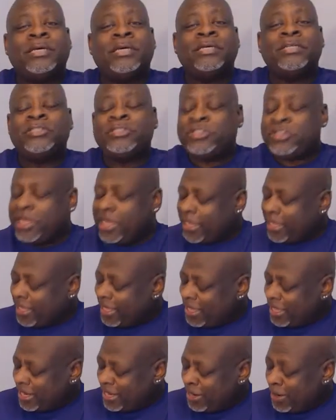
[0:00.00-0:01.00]

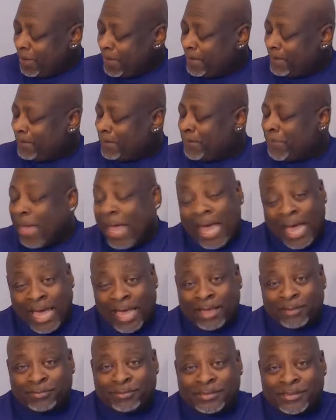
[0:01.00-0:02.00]
Chicken pops.
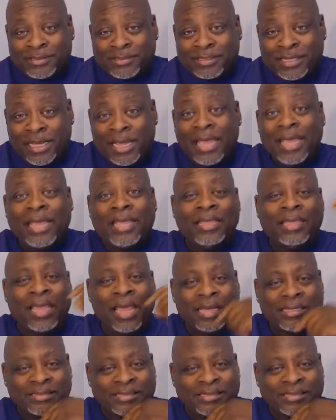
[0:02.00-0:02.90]
Yes,